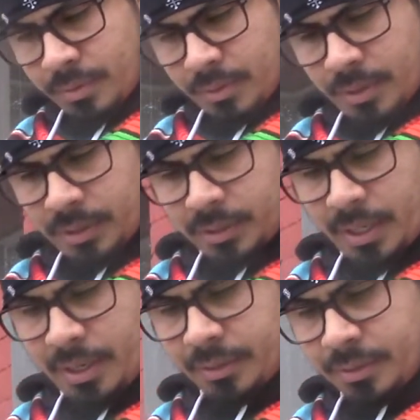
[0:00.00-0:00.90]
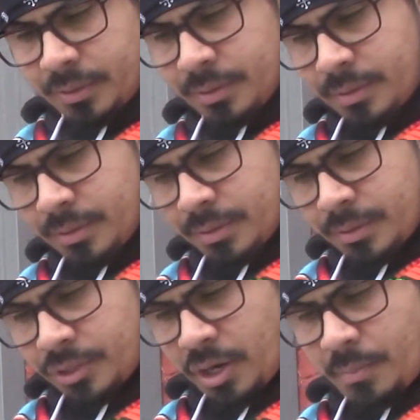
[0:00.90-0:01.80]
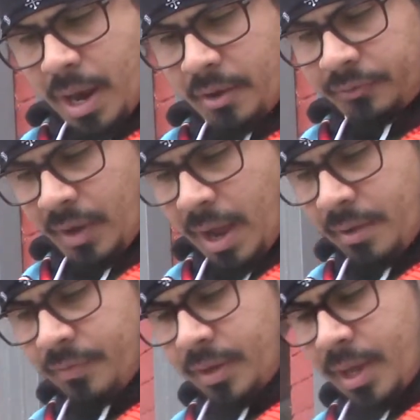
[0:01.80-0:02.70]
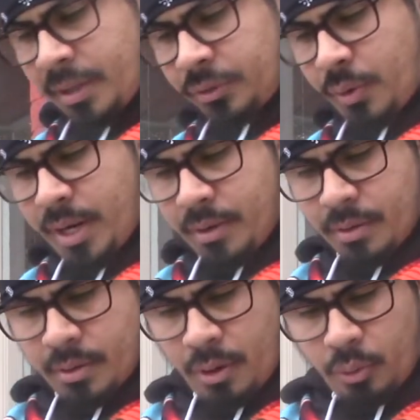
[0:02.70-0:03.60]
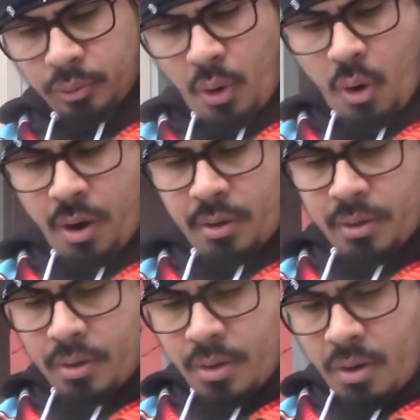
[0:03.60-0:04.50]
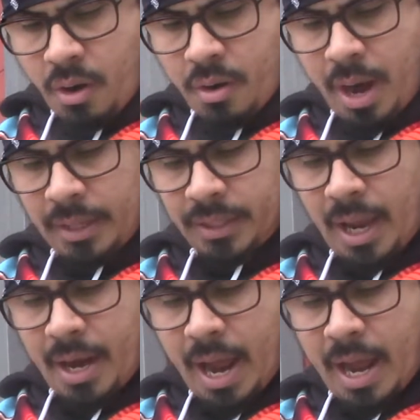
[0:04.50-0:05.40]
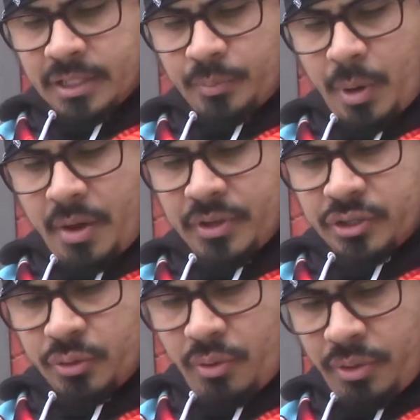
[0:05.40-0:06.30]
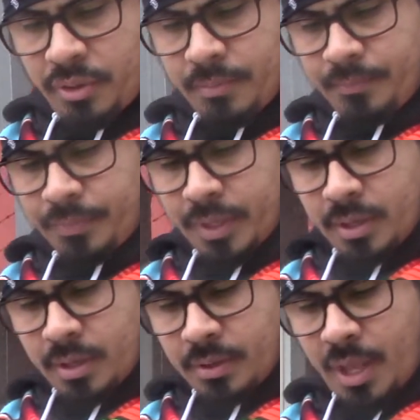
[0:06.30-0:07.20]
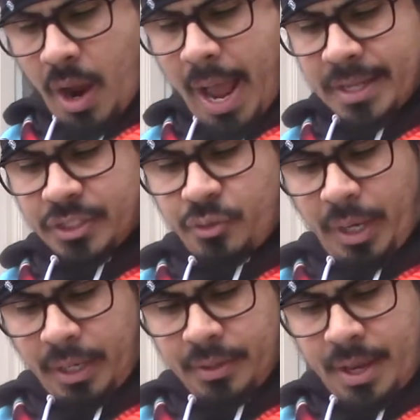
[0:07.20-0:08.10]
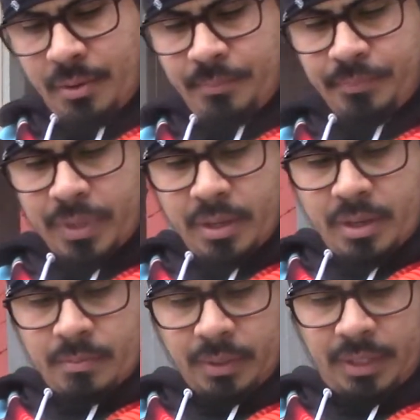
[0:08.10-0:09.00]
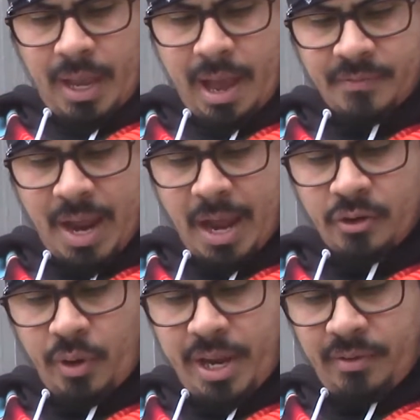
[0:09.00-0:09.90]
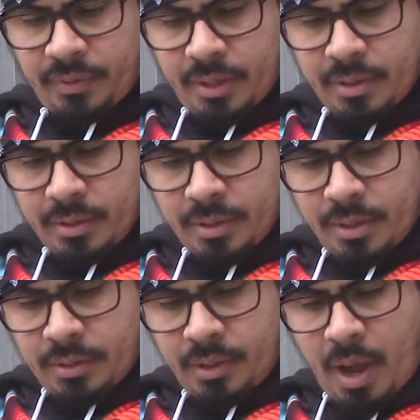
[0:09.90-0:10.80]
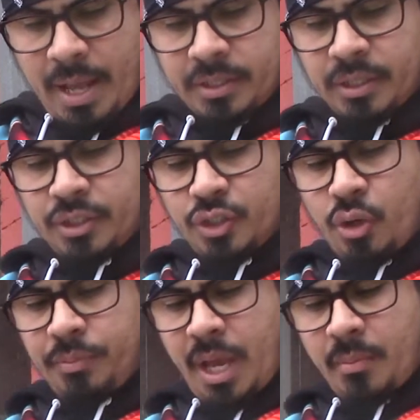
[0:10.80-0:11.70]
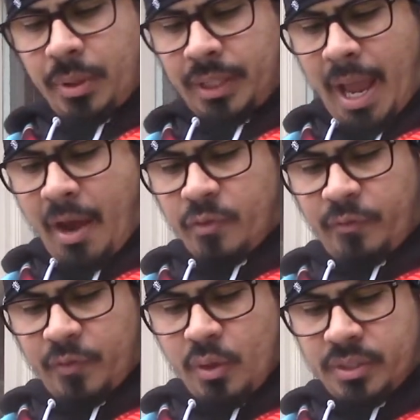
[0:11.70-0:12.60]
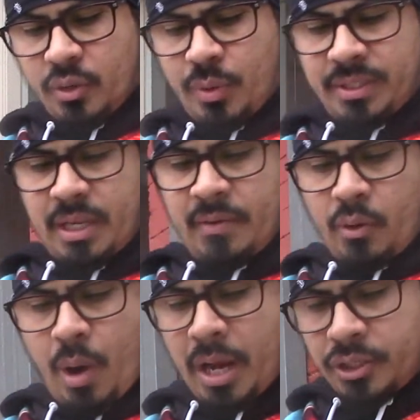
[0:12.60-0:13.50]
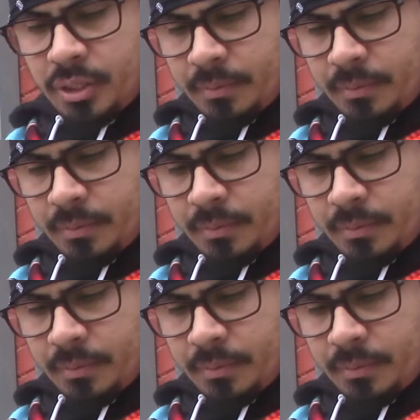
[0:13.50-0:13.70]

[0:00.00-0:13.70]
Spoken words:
It says, Jeremiah 5:3. O Lord, are not thine eyes upon the truth? Thou hast stricken them, but they have not grieved. Thou hast consumed them, but they have refused to receive correction.